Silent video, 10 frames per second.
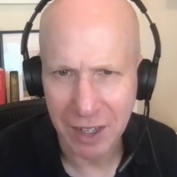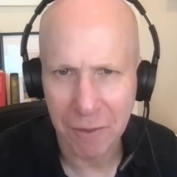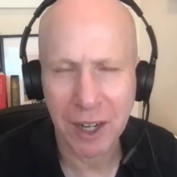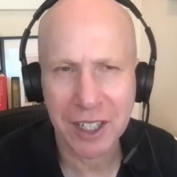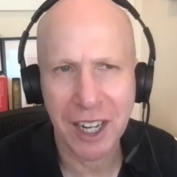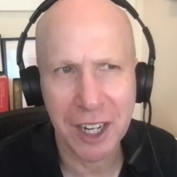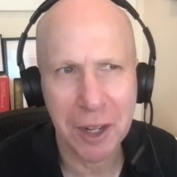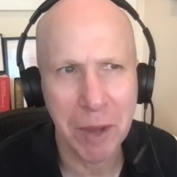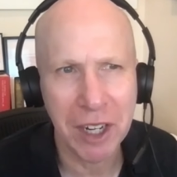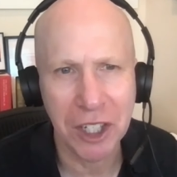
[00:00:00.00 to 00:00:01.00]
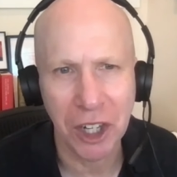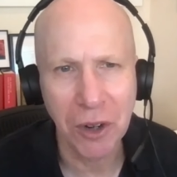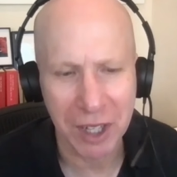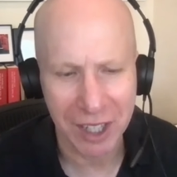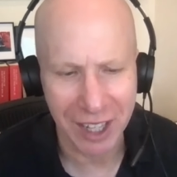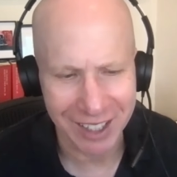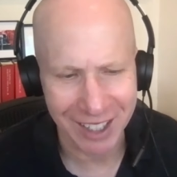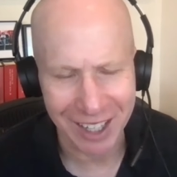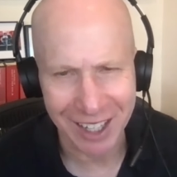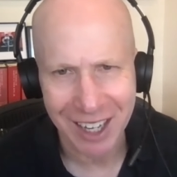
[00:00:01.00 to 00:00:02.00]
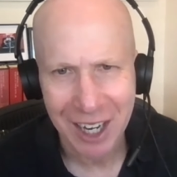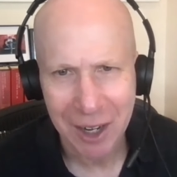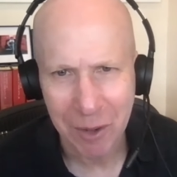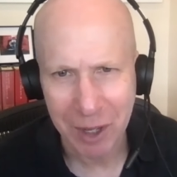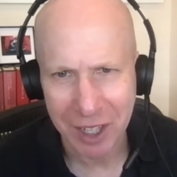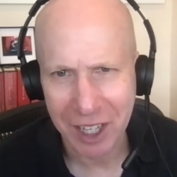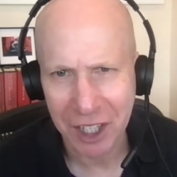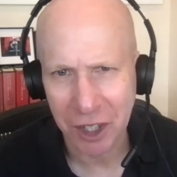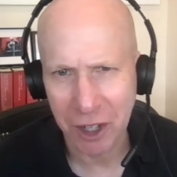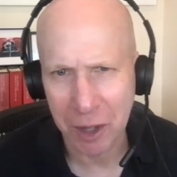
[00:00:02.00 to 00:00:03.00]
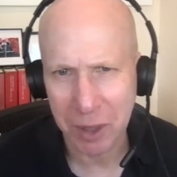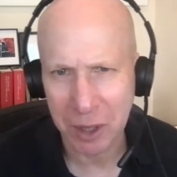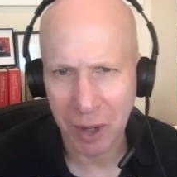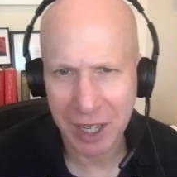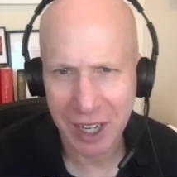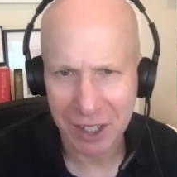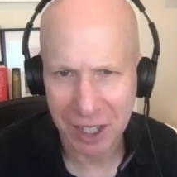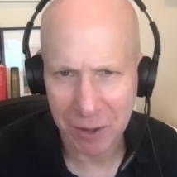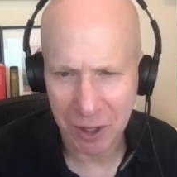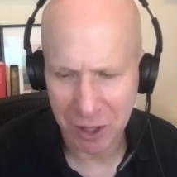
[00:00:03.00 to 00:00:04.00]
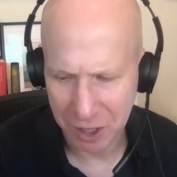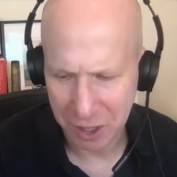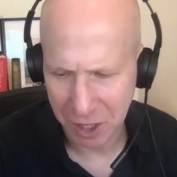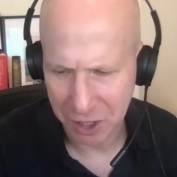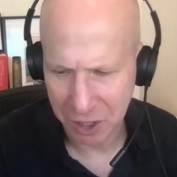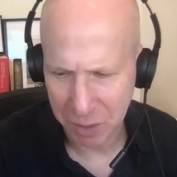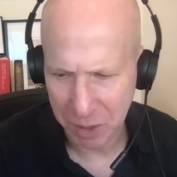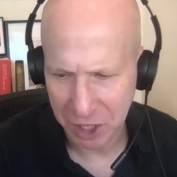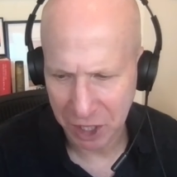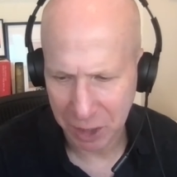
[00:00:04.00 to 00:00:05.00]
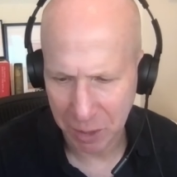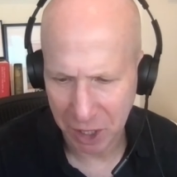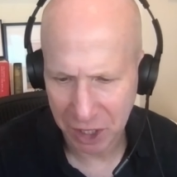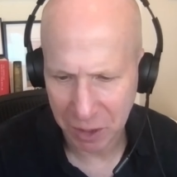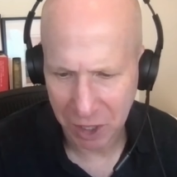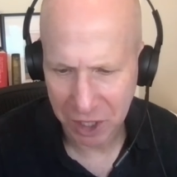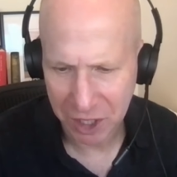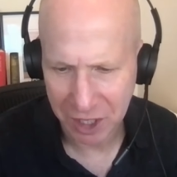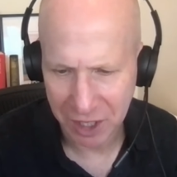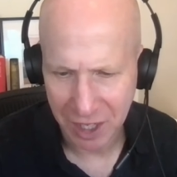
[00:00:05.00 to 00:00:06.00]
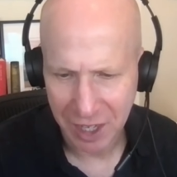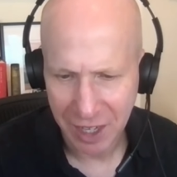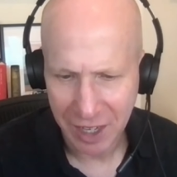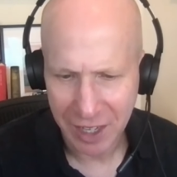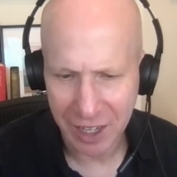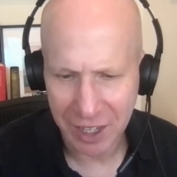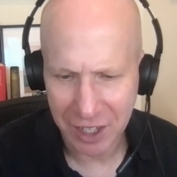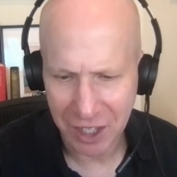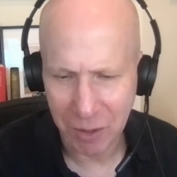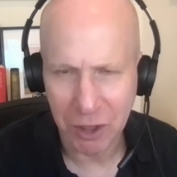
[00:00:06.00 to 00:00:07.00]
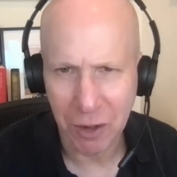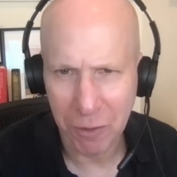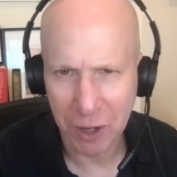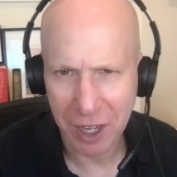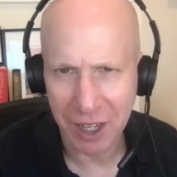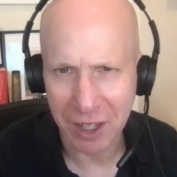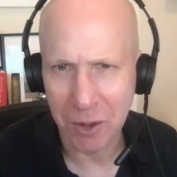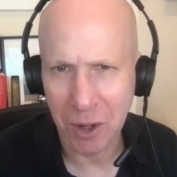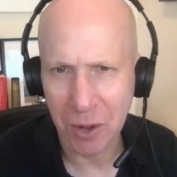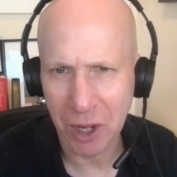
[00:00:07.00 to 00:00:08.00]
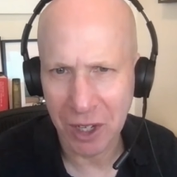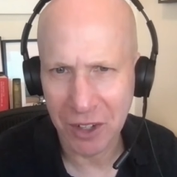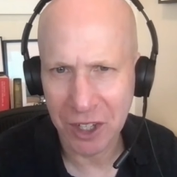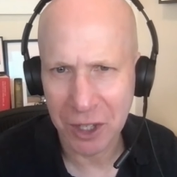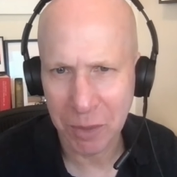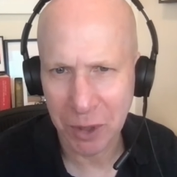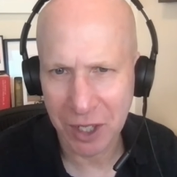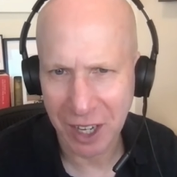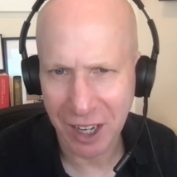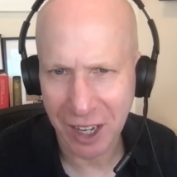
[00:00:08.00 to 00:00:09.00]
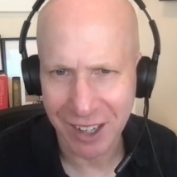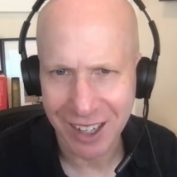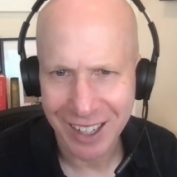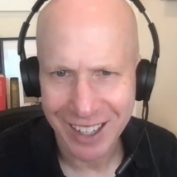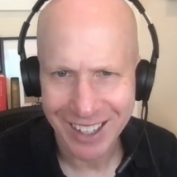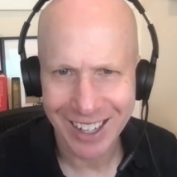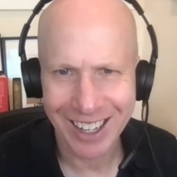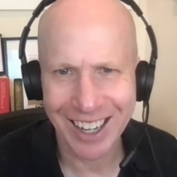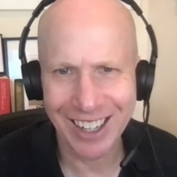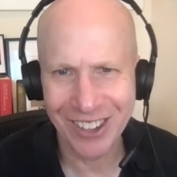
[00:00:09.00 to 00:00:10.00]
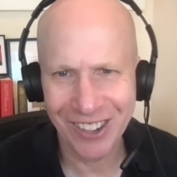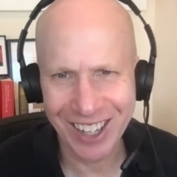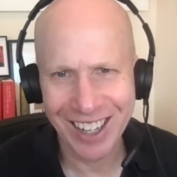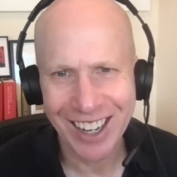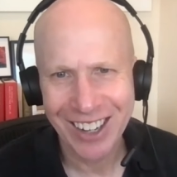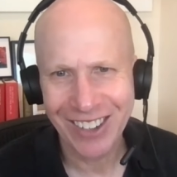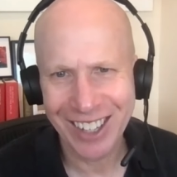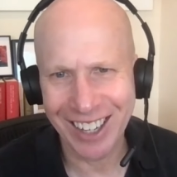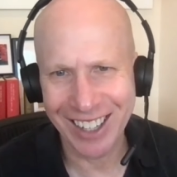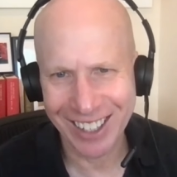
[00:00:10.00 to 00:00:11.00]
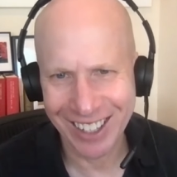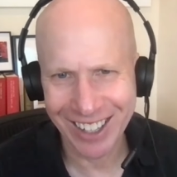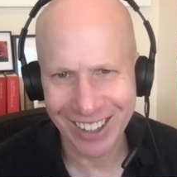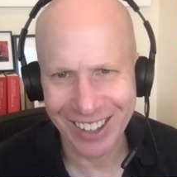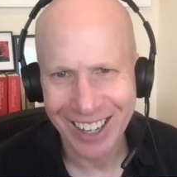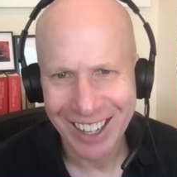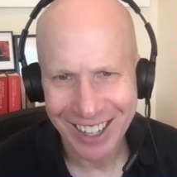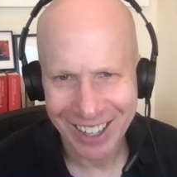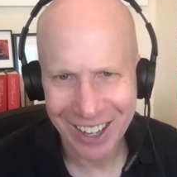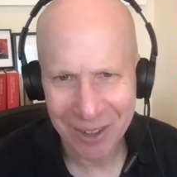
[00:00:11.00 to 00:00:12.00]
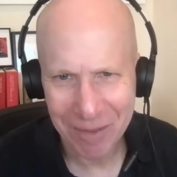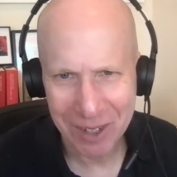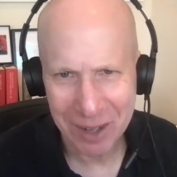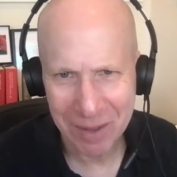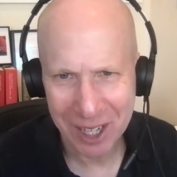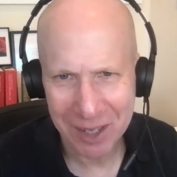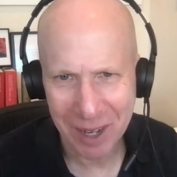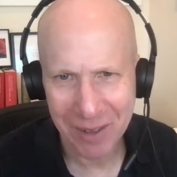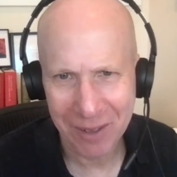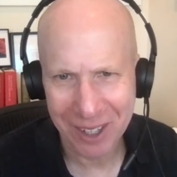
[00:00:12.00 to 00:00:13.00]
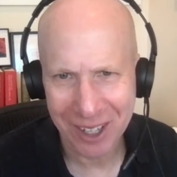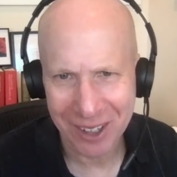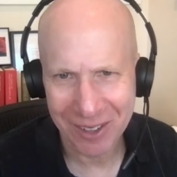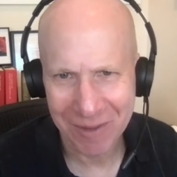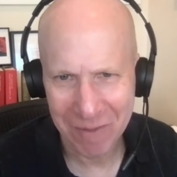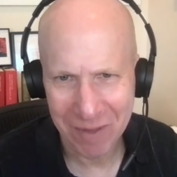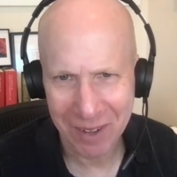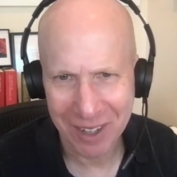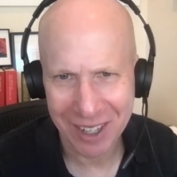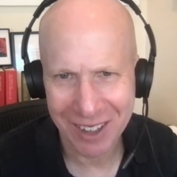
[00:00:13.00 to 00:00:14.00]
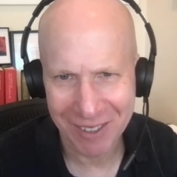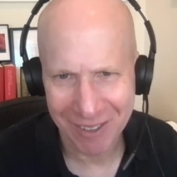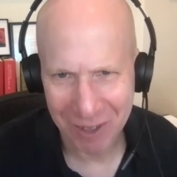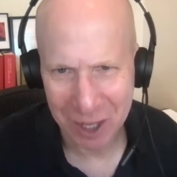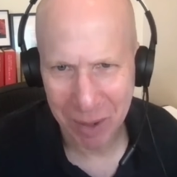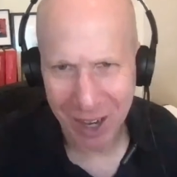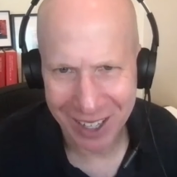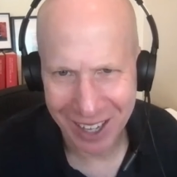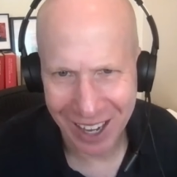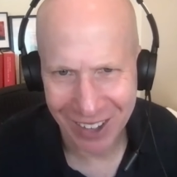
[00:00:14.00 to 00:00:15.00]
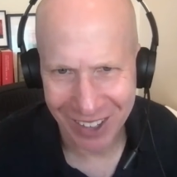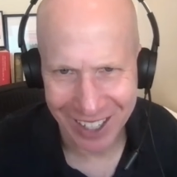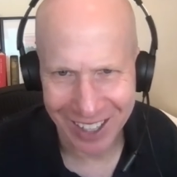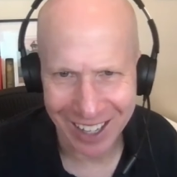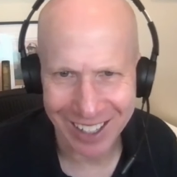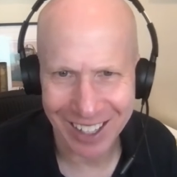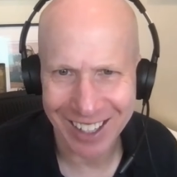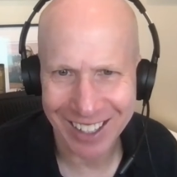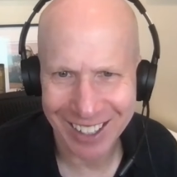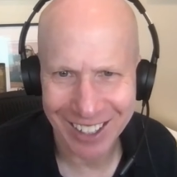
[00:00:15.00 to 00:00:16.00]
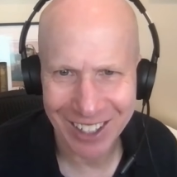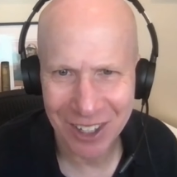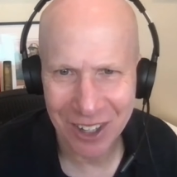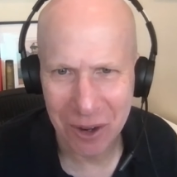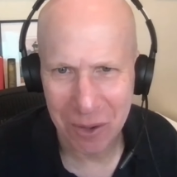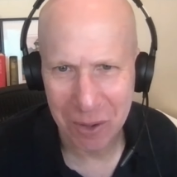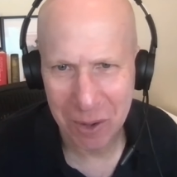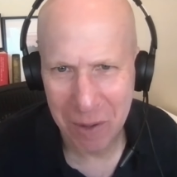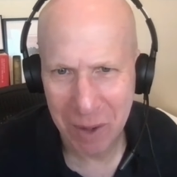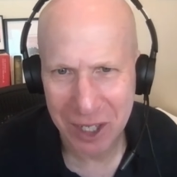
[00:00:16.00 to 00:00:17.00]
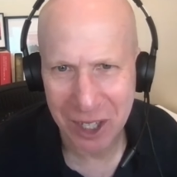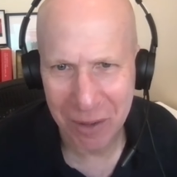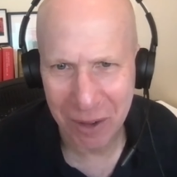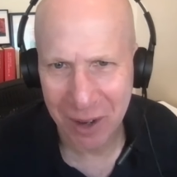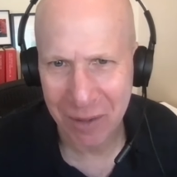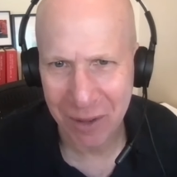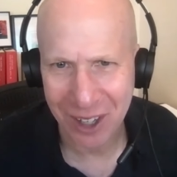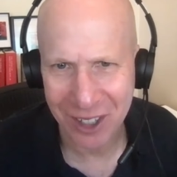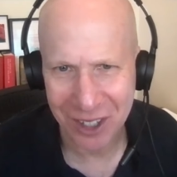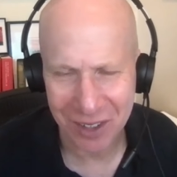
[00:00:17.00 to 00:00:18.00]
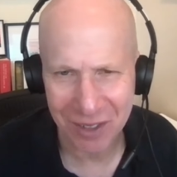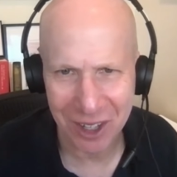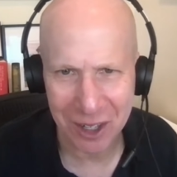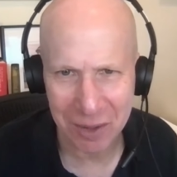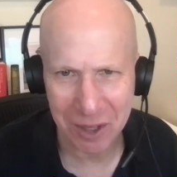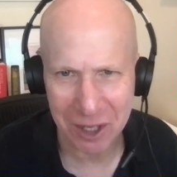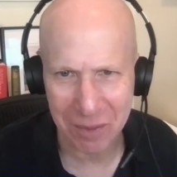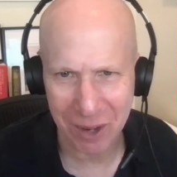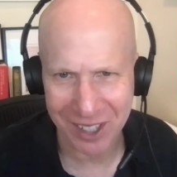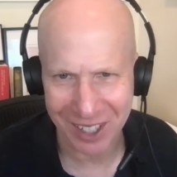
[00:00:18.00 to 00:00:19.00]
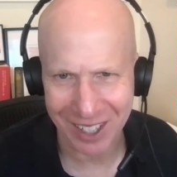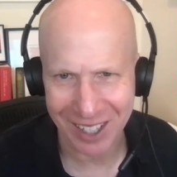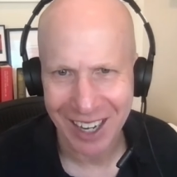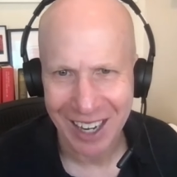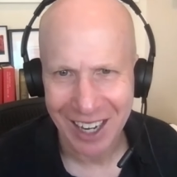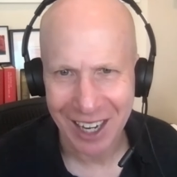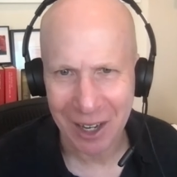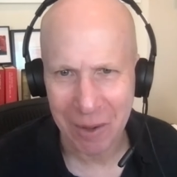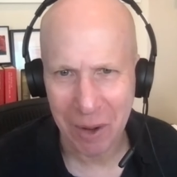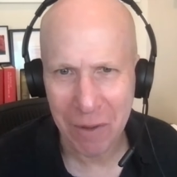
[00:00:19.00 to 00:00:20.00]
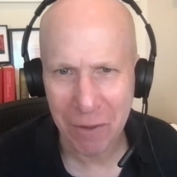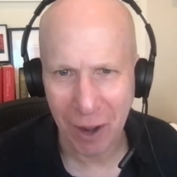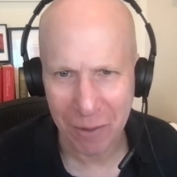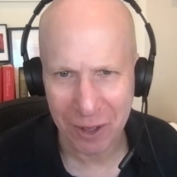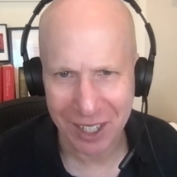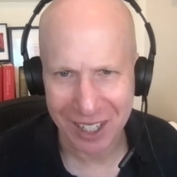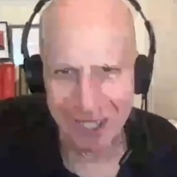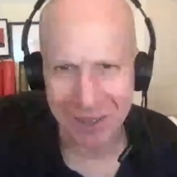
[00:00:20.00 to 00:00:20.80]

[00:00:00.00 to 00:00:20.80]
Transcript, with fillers: In fact, Kennedy made a joke that day when King showed up at the White House after his speech at the March on Washington. Kennedy said, "Well, don't forget, you owe all of this to Bull Connor." like, what, what? You know, another someone else might have, you know, responded angrily to that. Like, no, we've been suffering for hundreds of years, Mr. President. Uh, we fought for this.